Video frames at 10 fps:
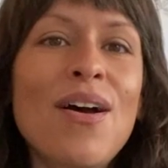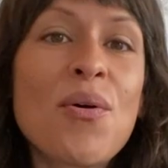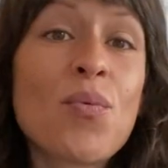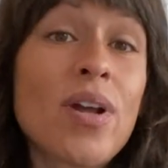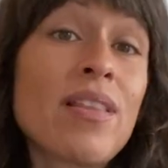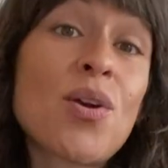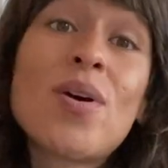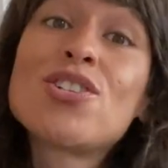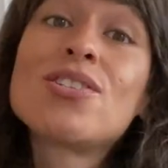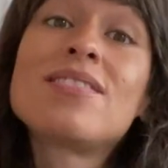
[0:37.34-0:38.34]
One of the
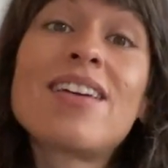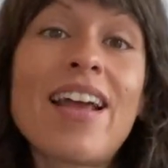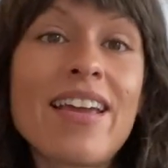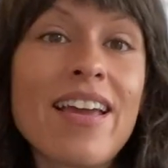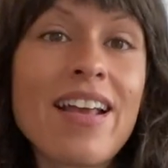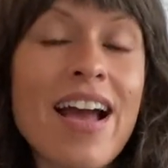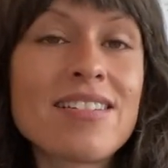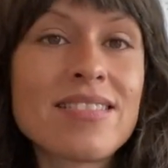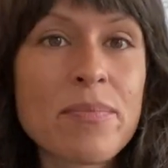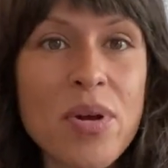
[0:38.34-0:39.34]
questions that I get
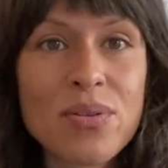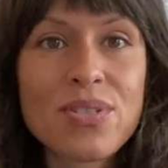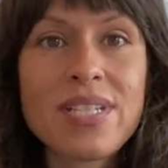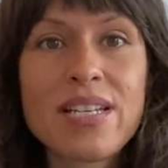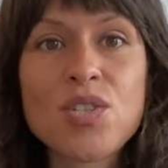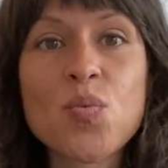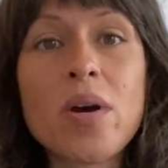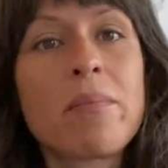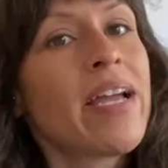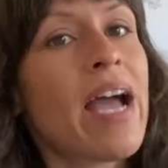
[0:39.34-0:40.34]
asked the most is
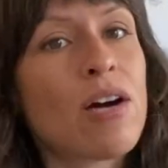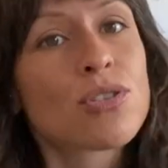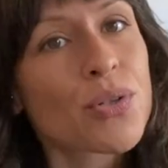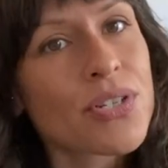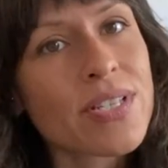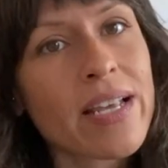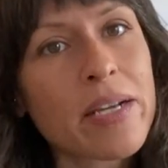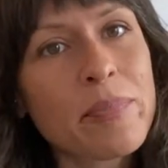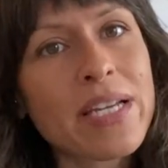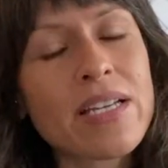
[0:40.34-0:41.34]
what my outdoor
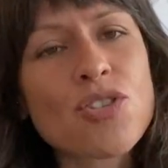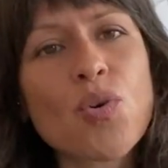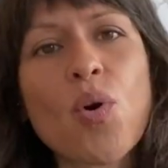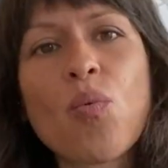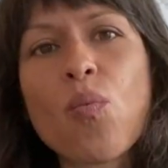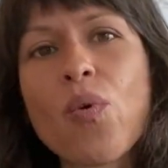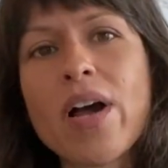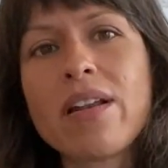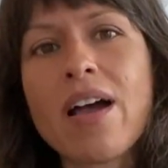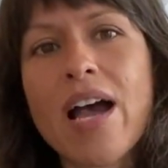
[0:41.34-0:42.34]
setup is, or
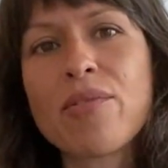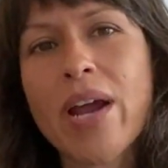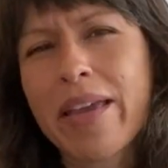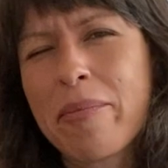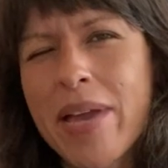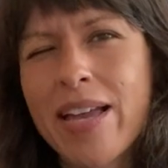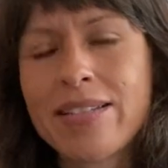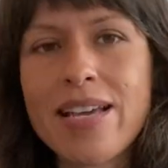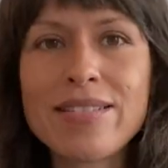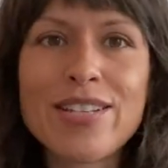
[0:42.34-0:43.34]
what I
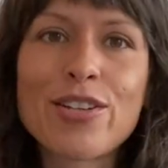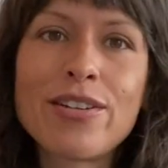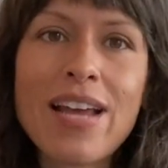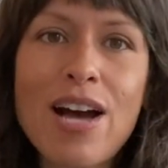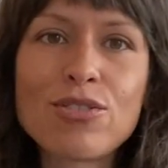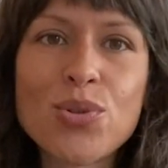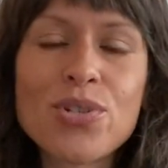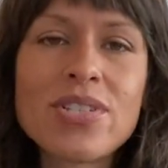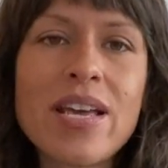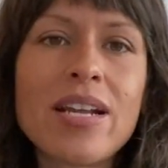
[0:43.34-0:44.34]
recommend as a good
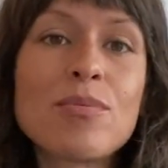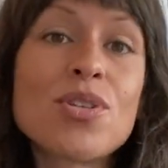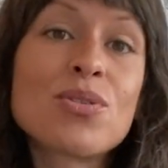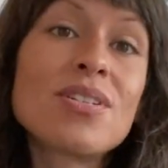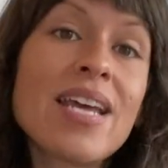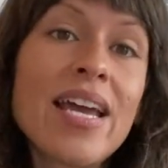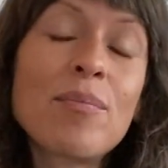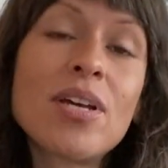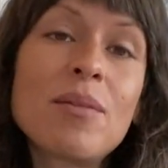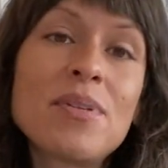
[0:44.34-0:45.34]
outdoor setup. So today
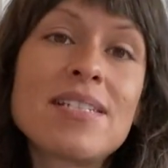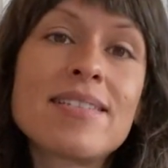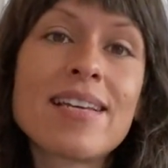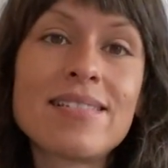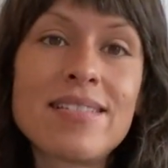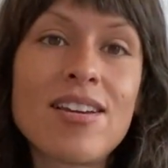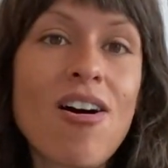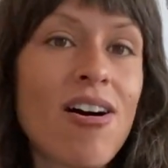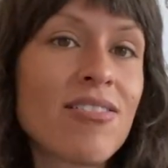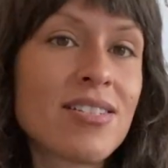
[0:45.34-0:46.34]
I'm going to be discussing
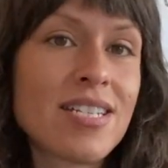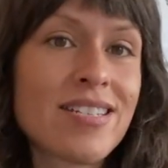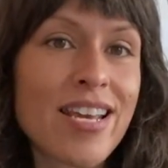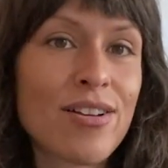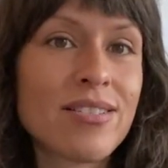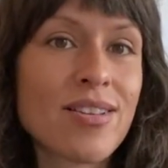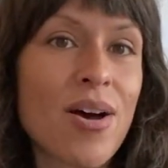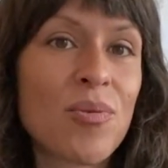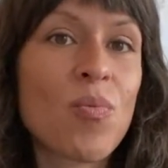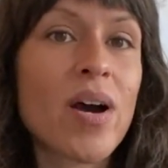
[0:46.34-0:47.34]
all the details
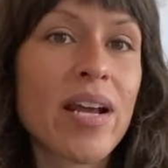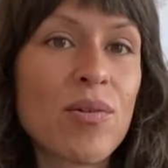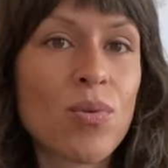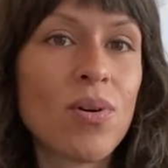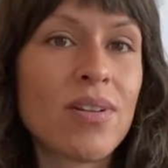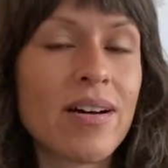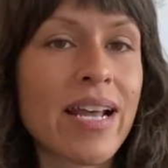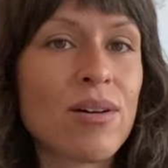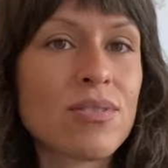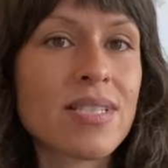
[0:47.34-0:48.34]
on what I roll on
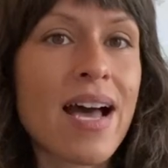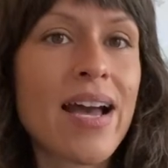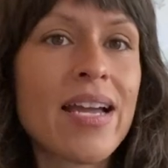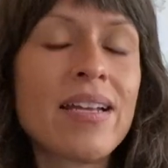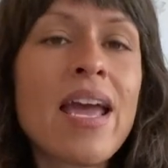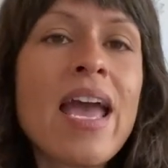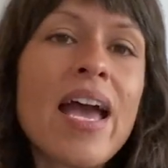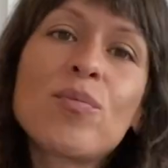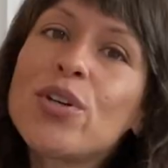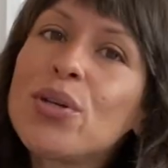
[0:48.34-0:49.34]
outside
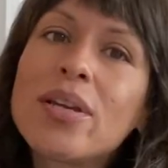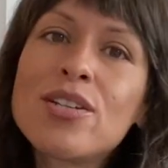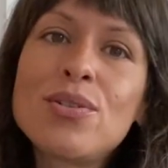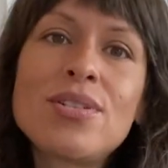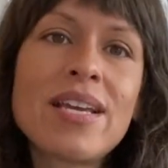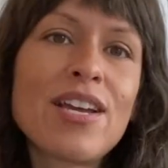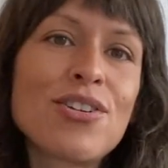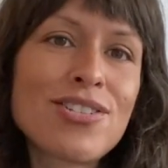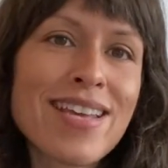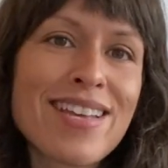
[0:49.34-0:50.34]
and what you can do to get
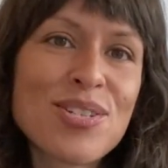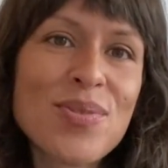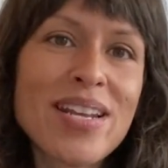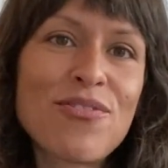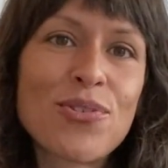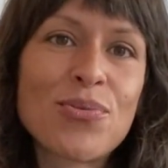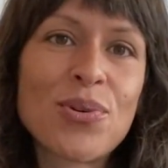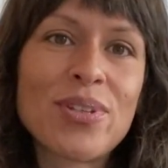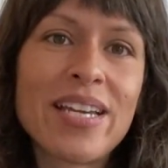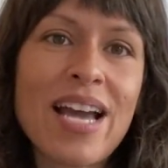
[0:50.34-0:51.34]
your skates ready for
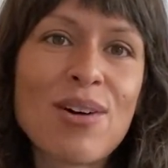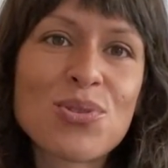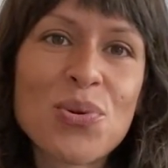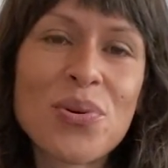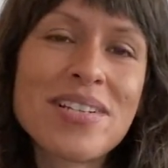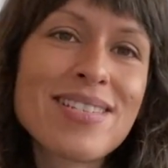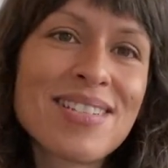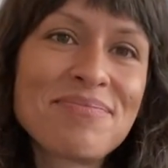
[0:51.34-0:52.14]
rolling outdoors.